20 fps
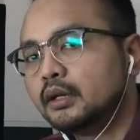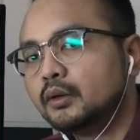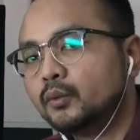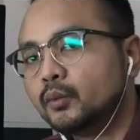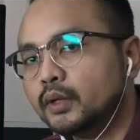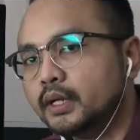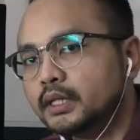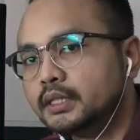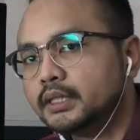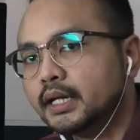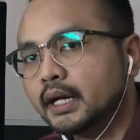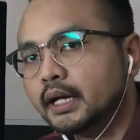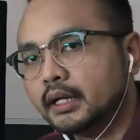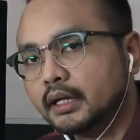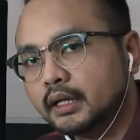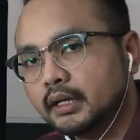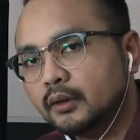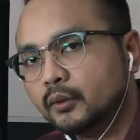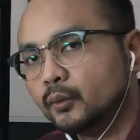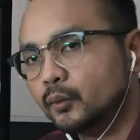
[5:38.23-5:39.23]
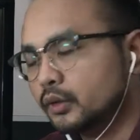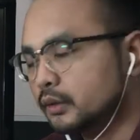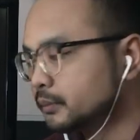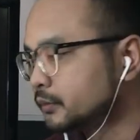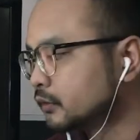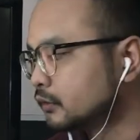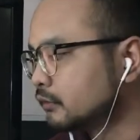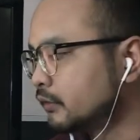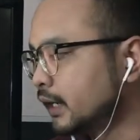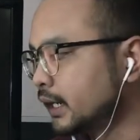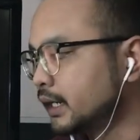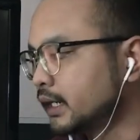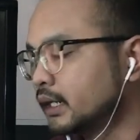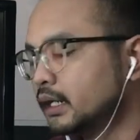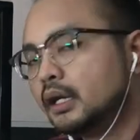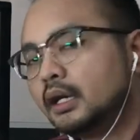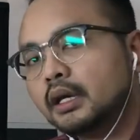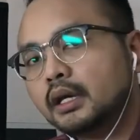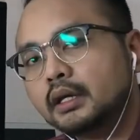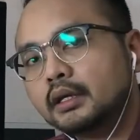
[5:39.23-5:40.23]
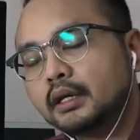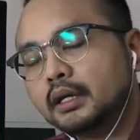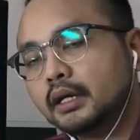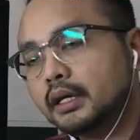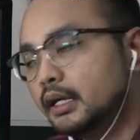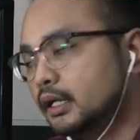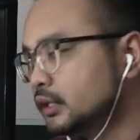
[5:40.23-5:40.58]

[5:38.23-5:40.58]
in which it will provide heat